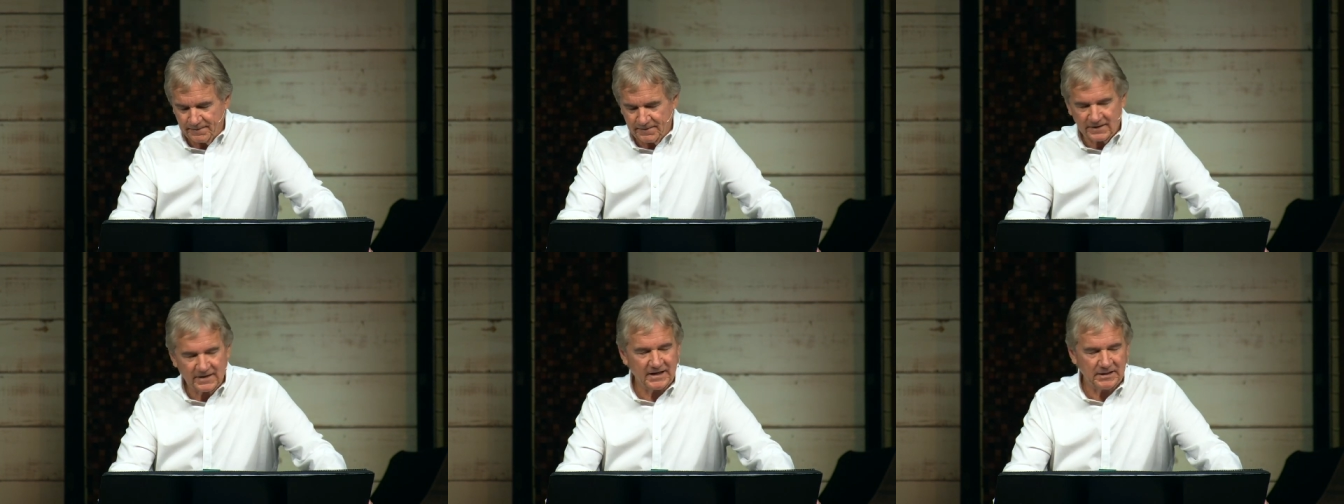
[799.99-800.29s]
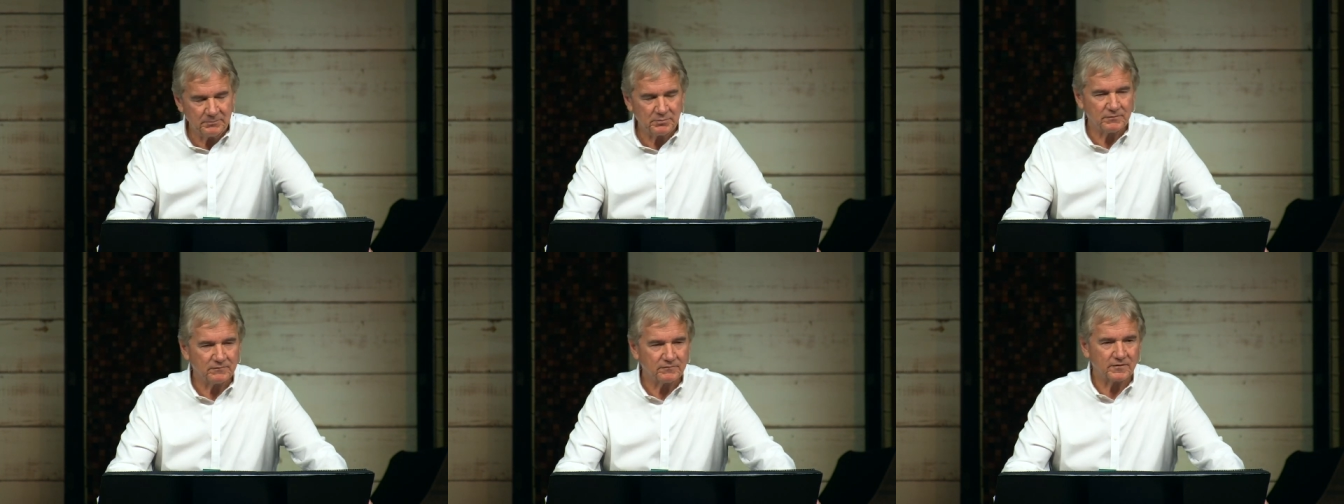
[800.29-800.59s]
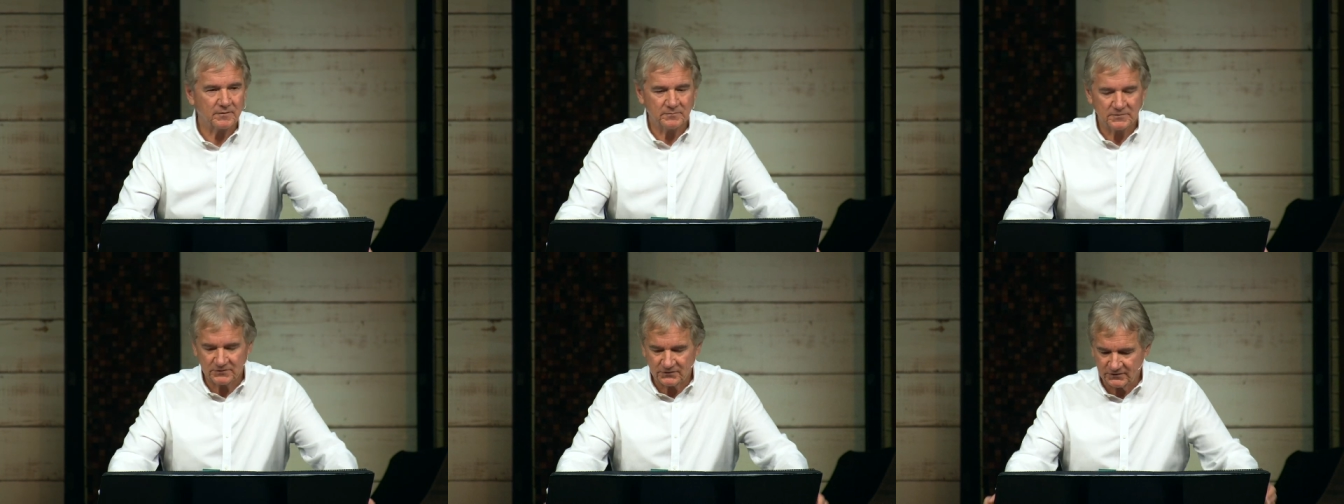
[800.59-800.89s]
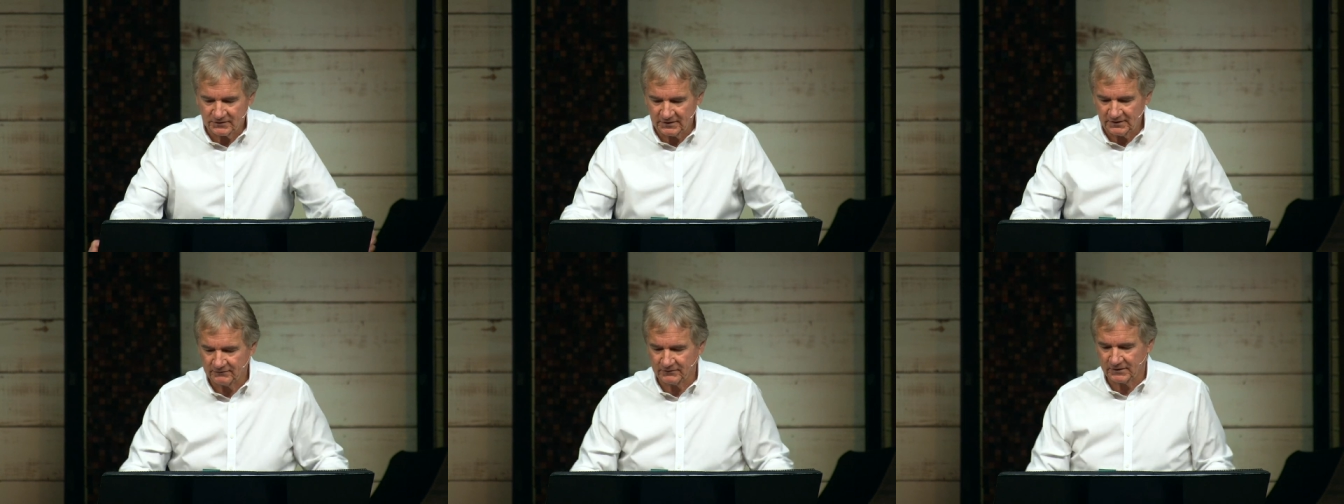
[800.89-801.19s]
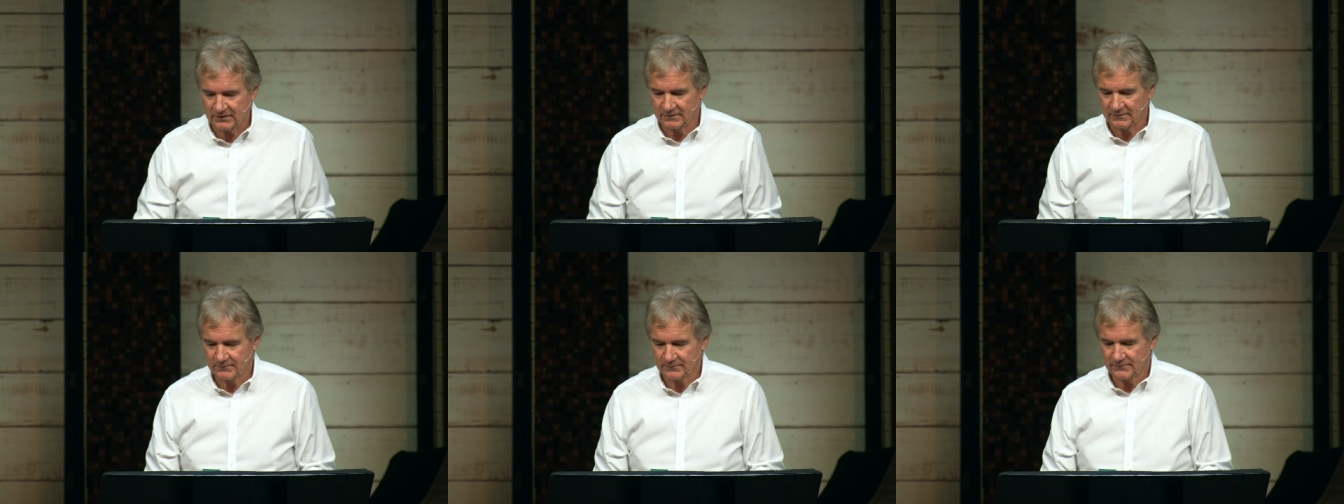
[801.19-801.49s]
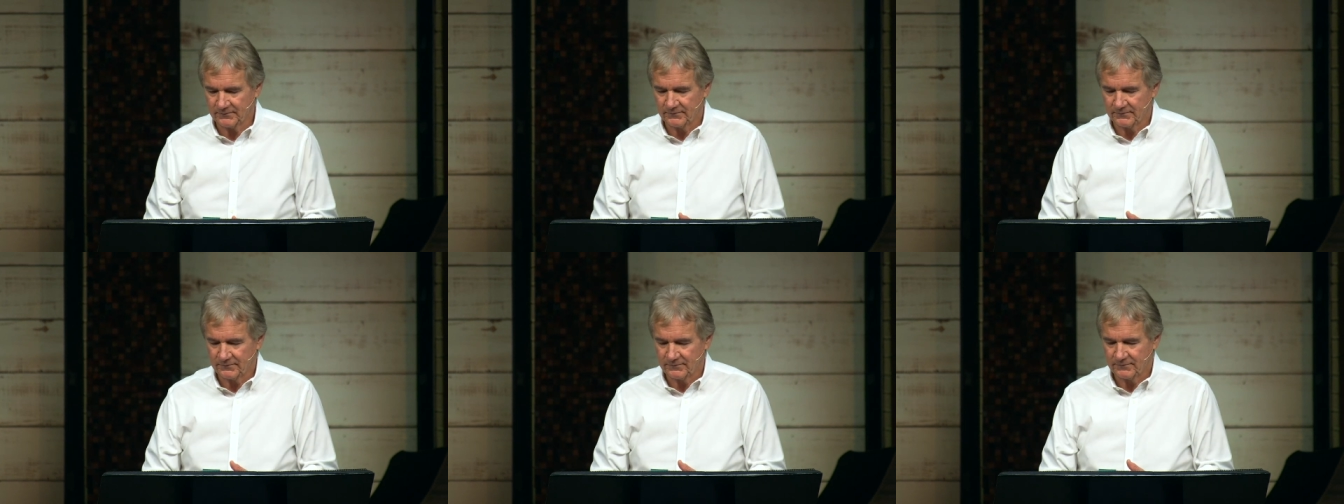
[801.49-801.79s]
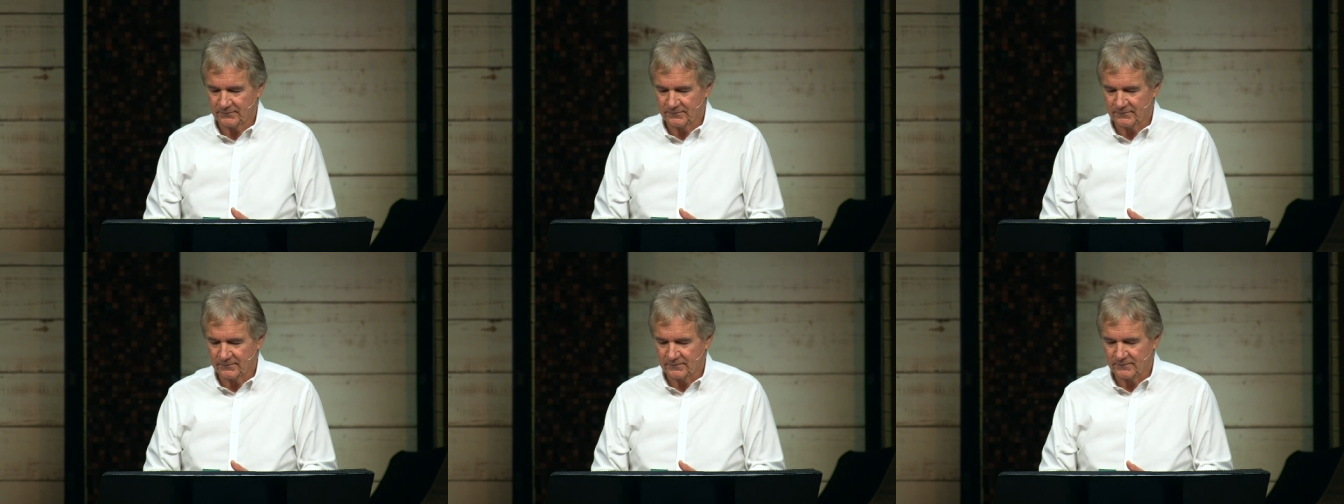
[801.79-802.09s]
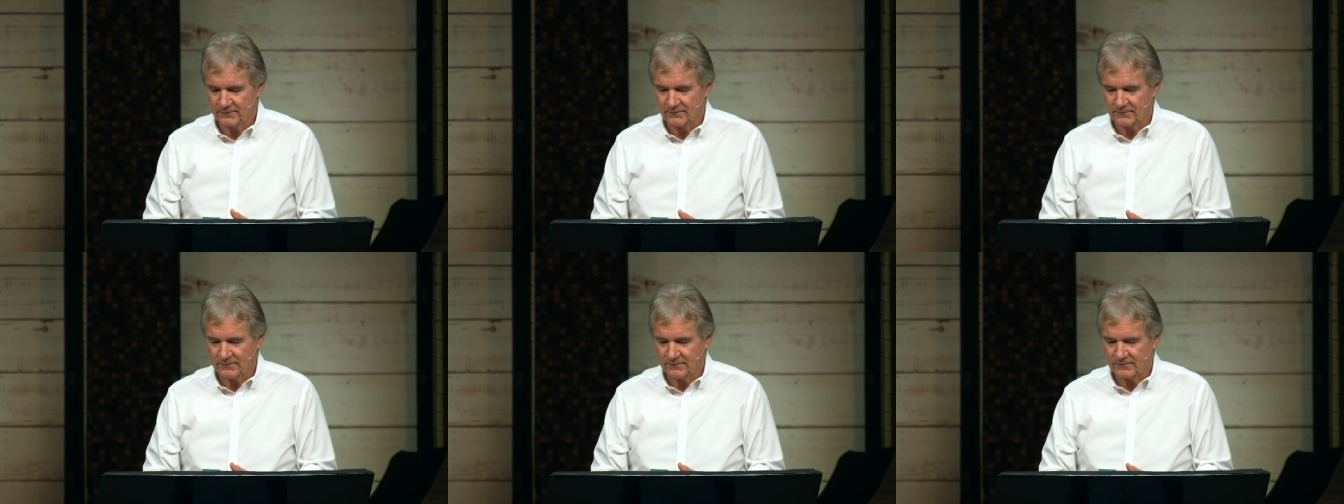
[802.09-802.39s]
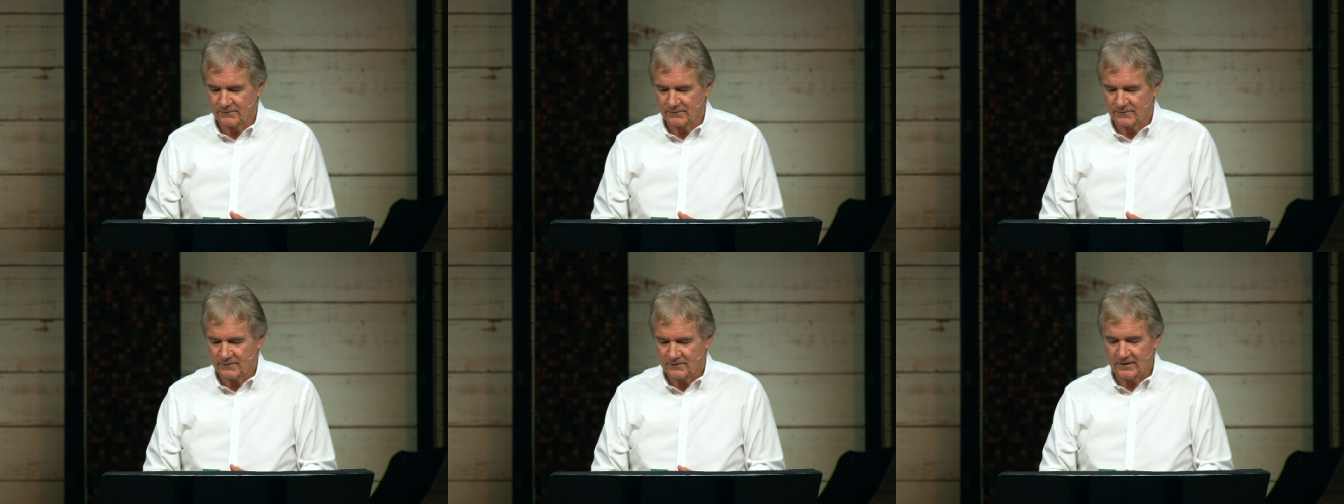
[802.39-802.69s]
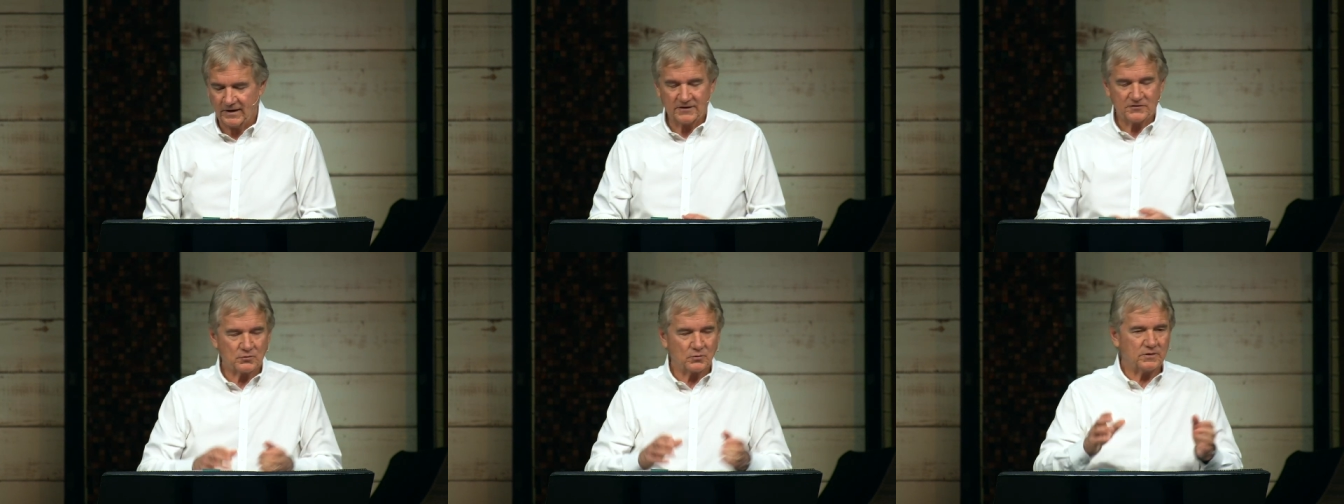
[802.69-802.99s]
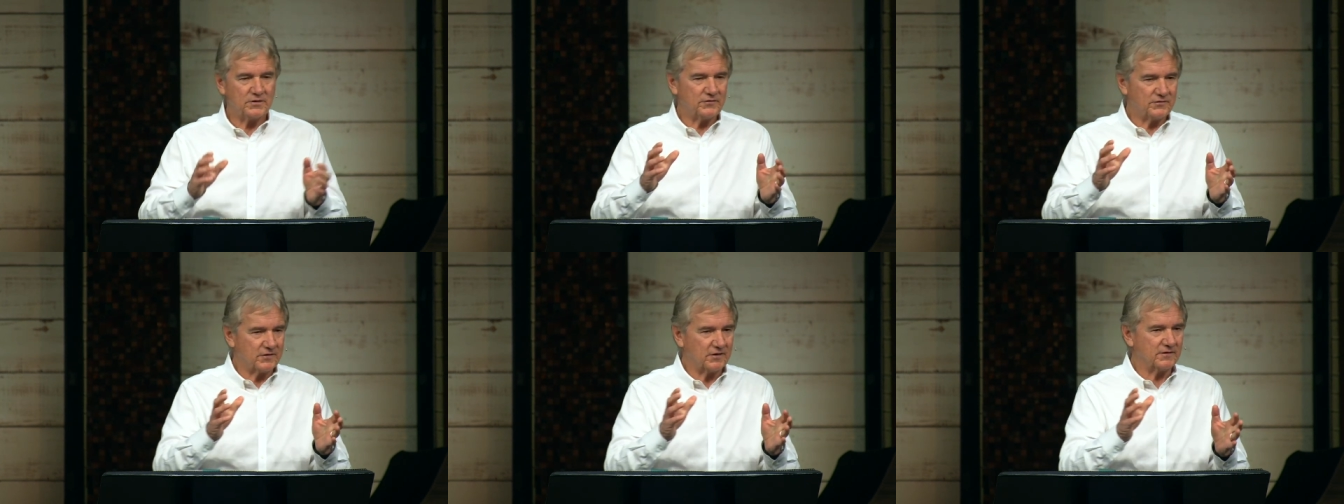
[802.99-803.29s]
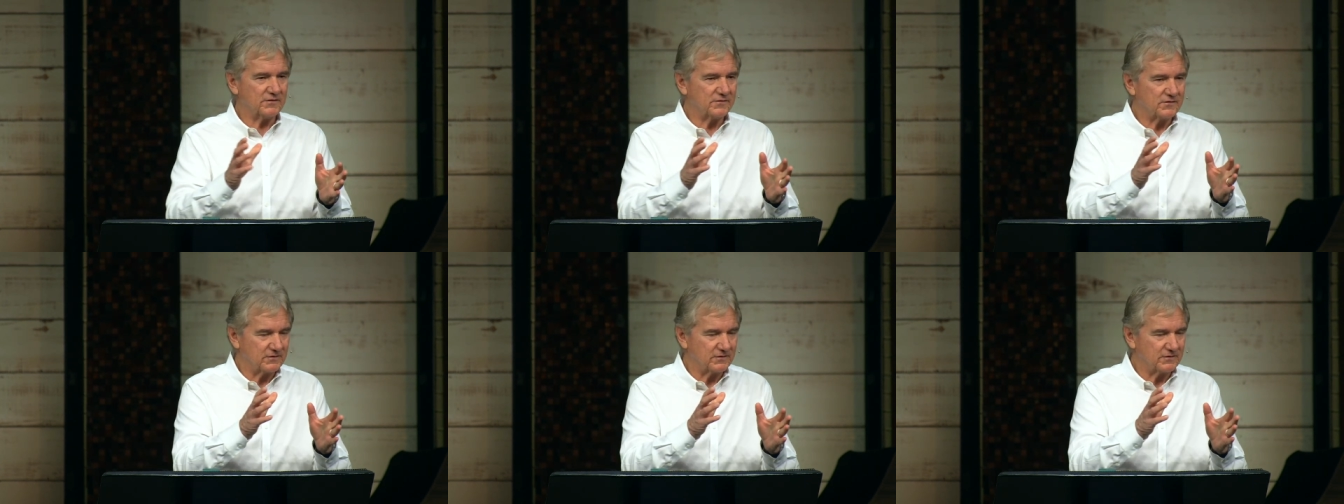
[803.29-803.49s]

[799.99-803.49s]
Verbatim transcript: To keep him from deceiving. That's what he's done